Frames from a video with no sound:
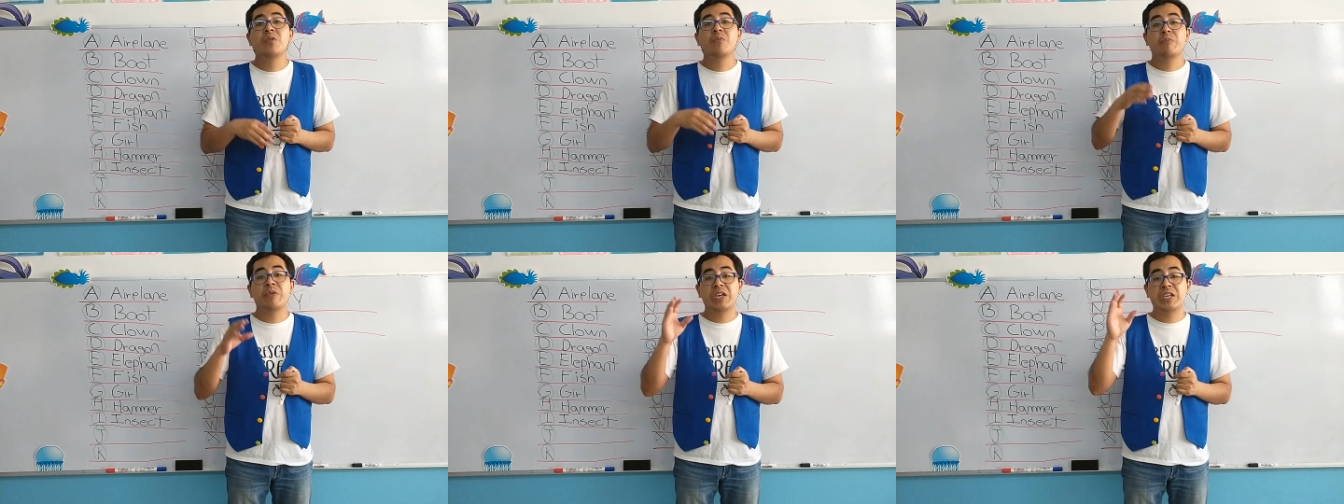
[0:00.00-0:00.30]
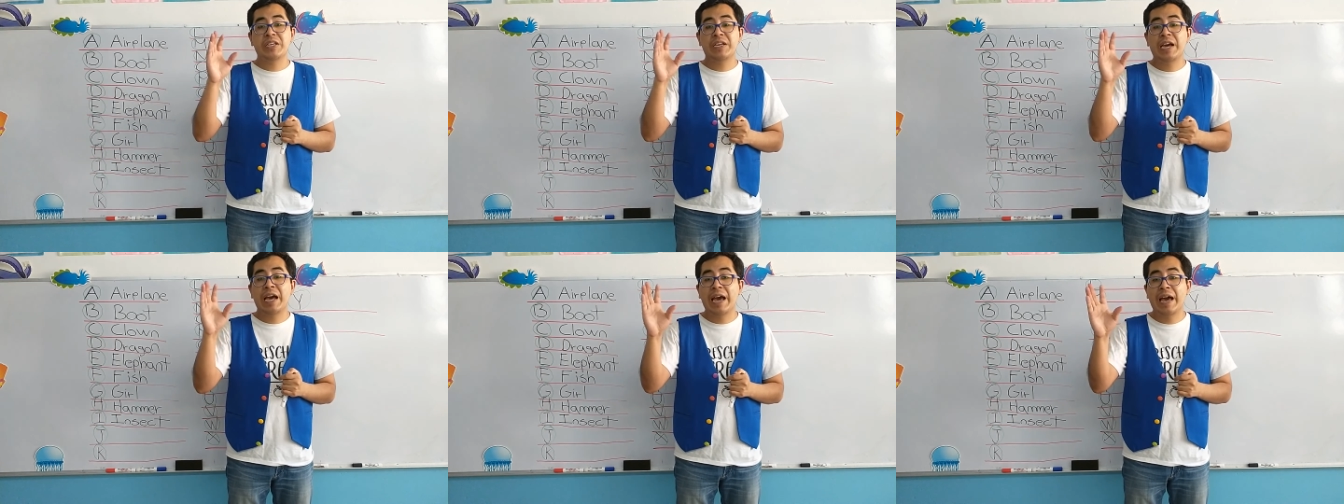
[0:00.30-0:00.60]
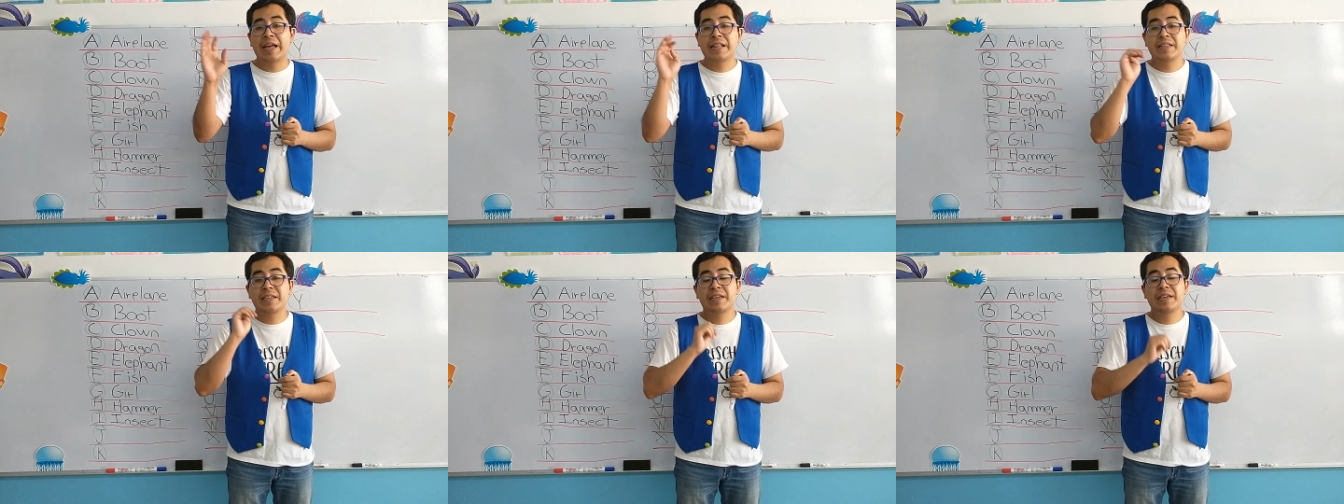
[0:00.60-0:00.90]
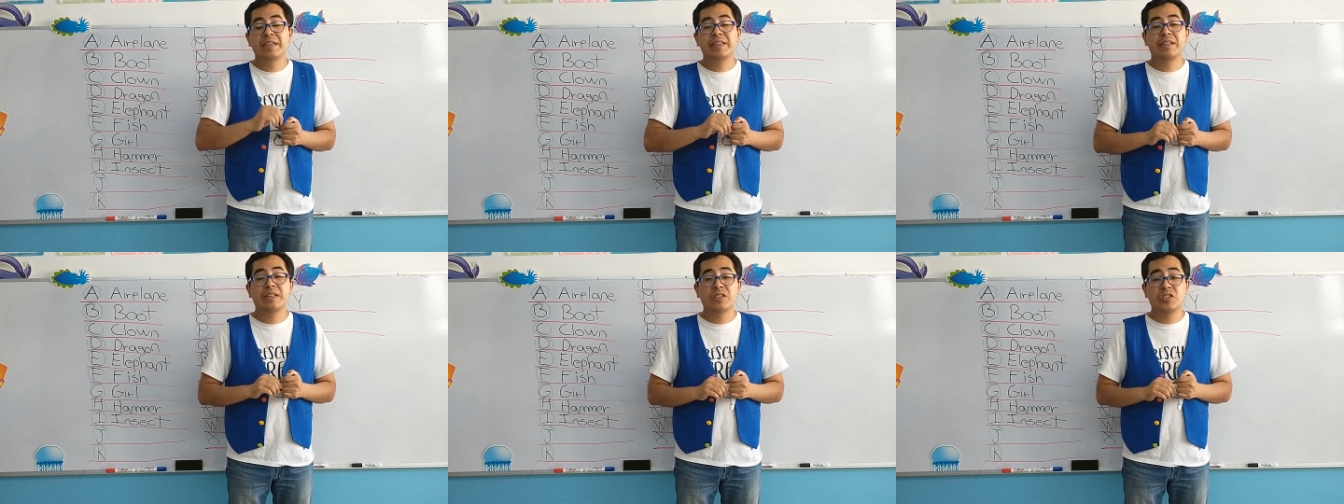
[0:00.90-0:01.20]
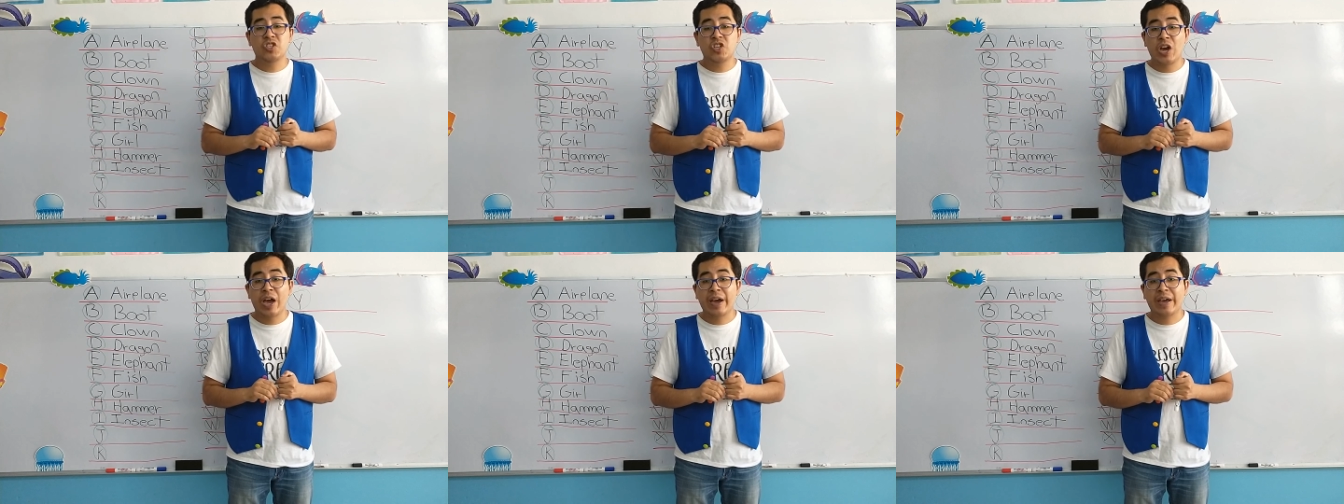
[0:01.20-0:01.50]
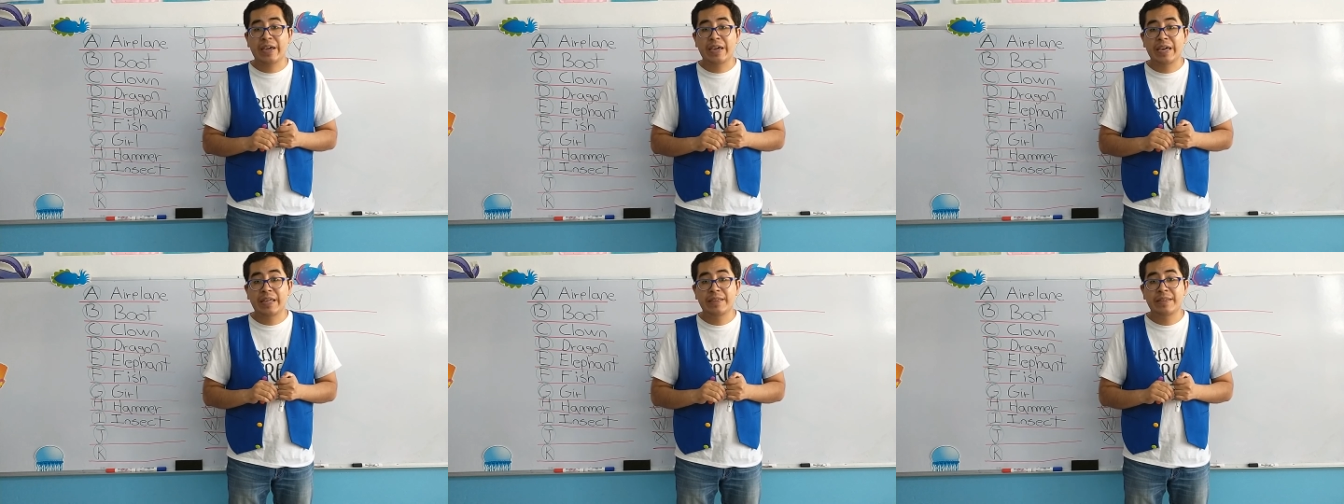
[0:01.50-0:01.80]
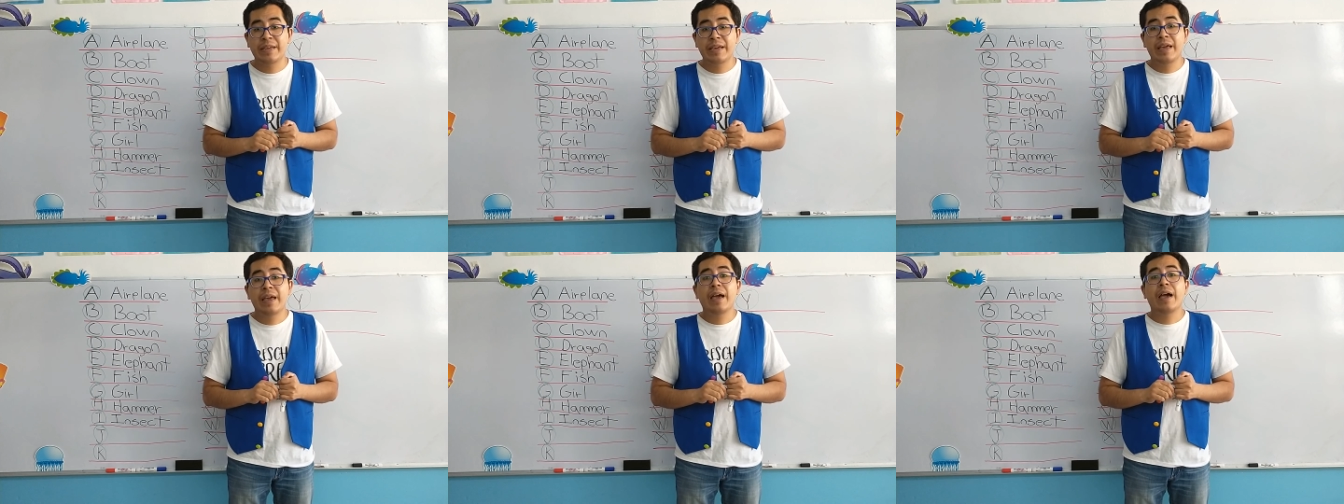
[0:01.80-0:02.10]
We had the
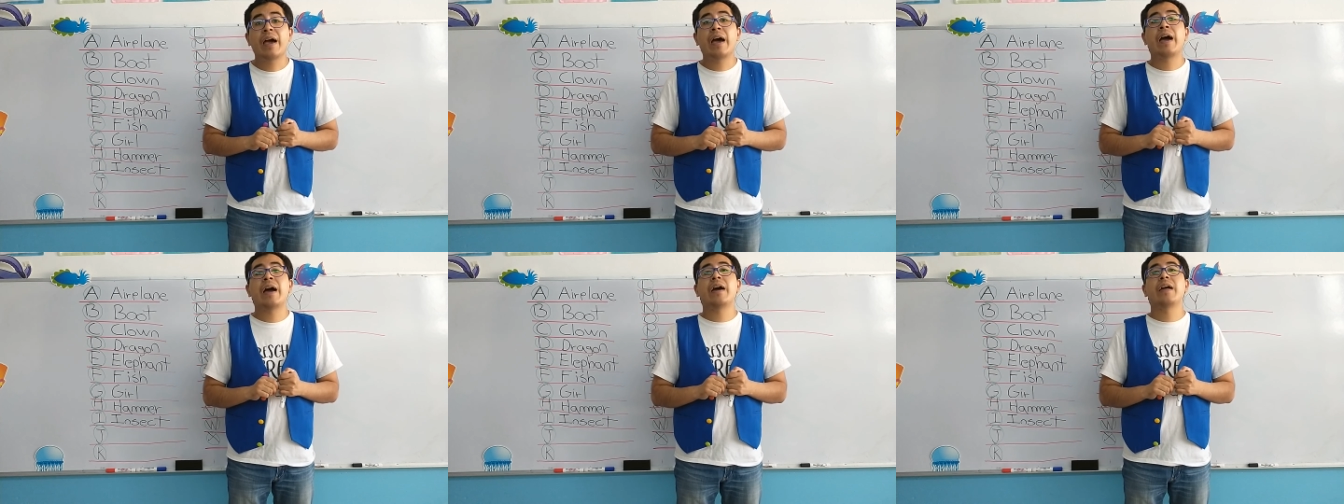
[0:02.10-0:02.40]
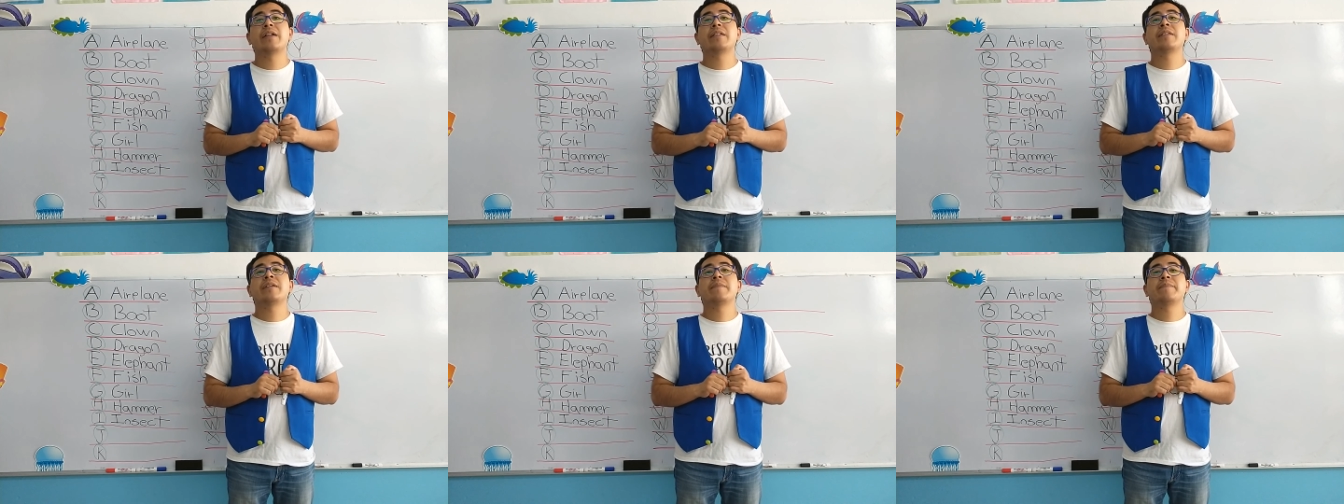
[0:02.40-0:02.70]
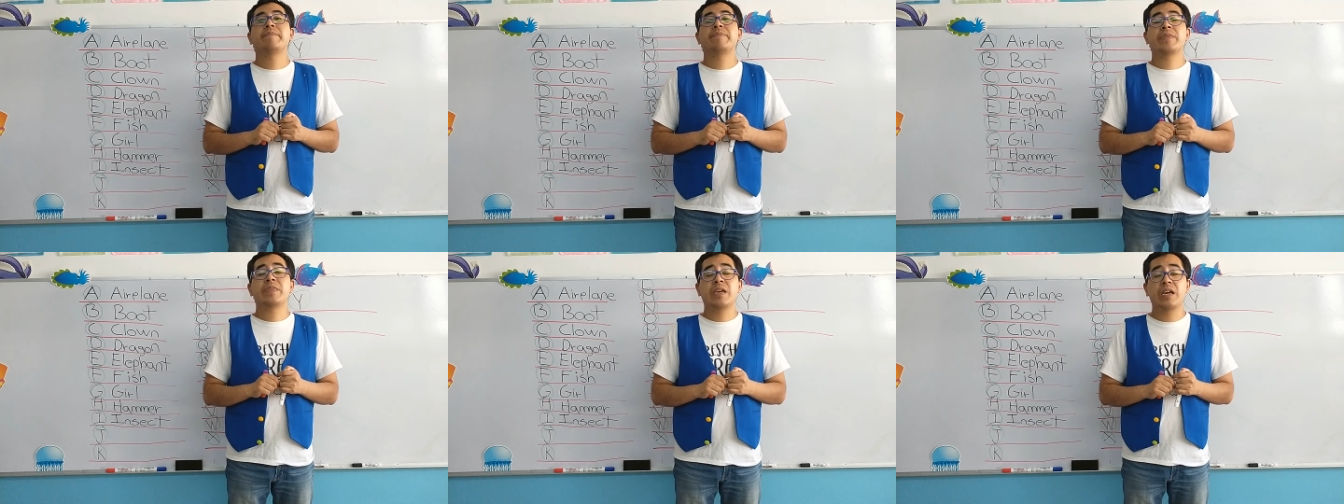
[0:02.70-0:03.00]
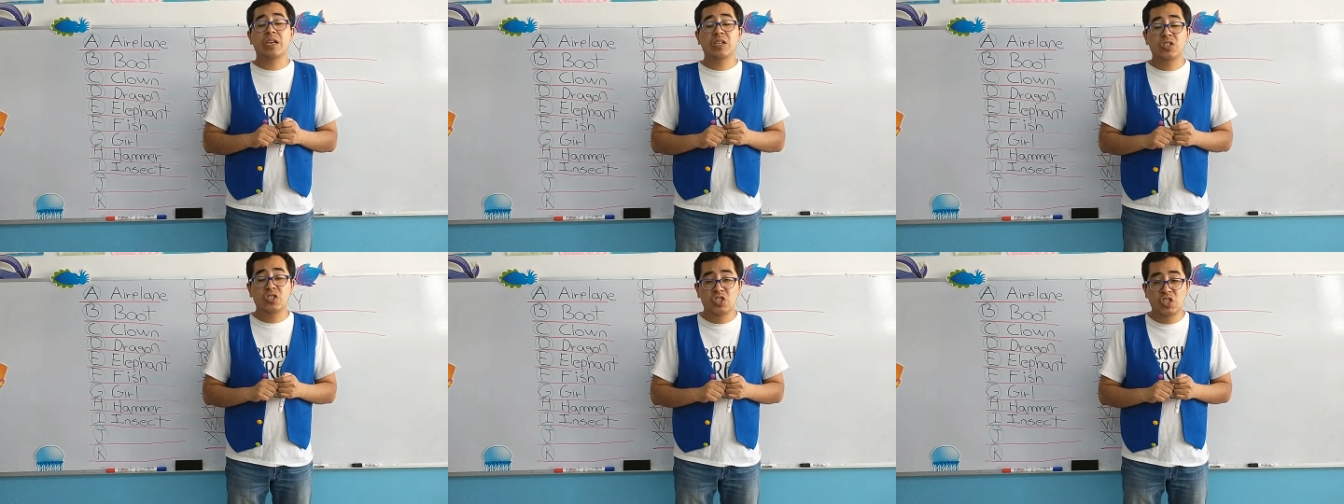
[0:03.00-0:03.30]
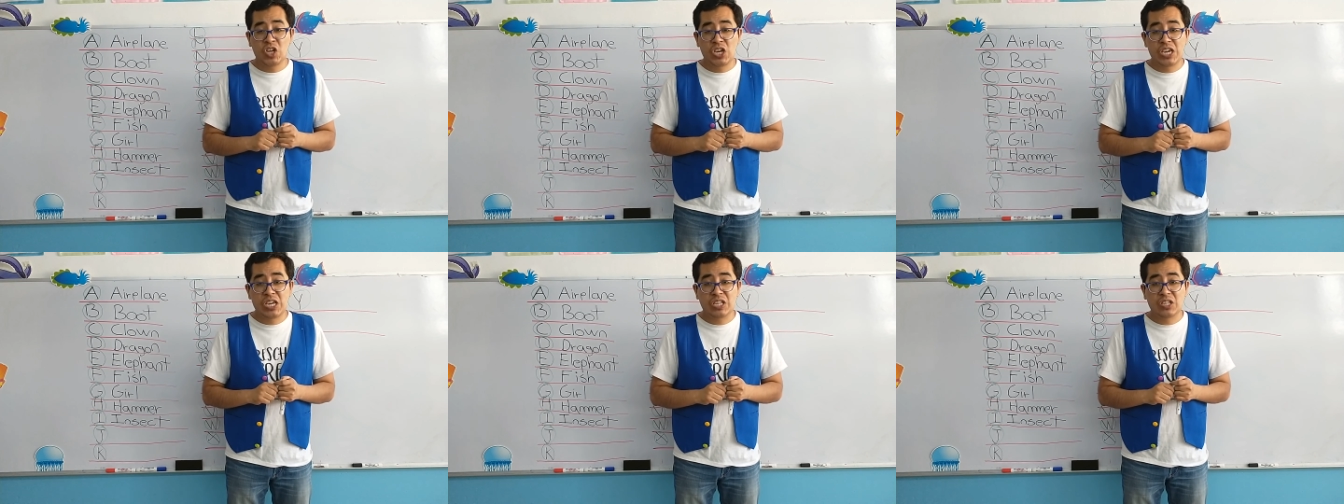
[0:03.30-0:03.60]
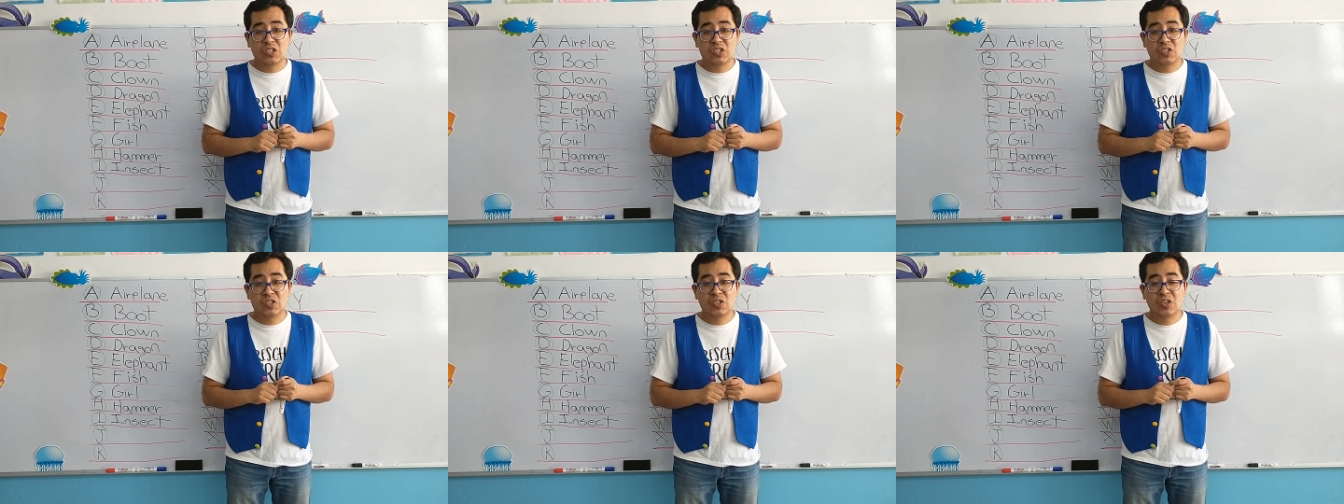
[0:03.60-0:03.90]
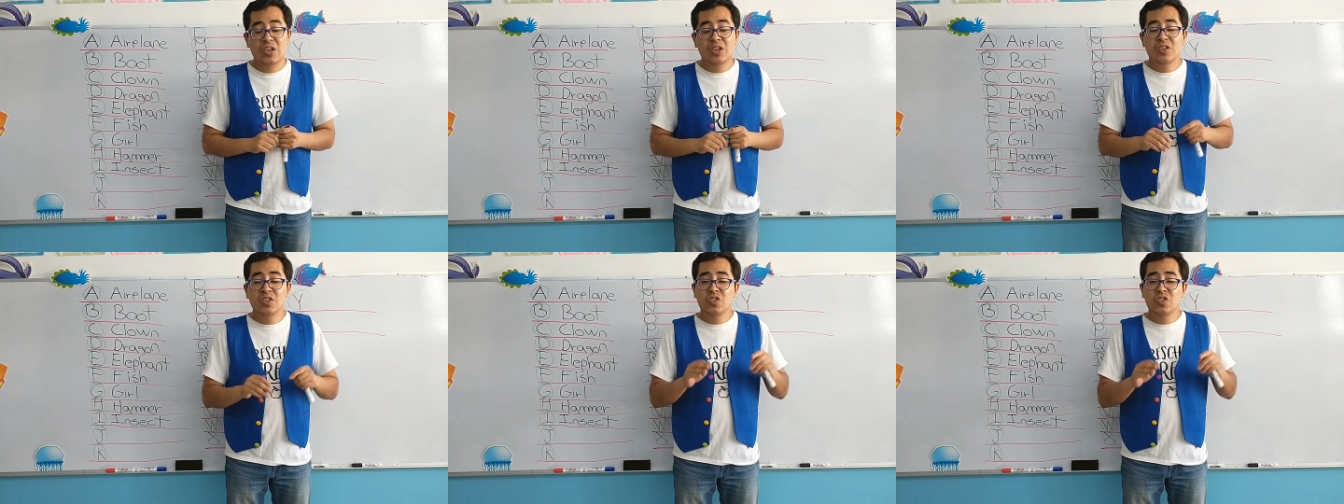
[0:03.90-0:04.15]
jacket and the jeans.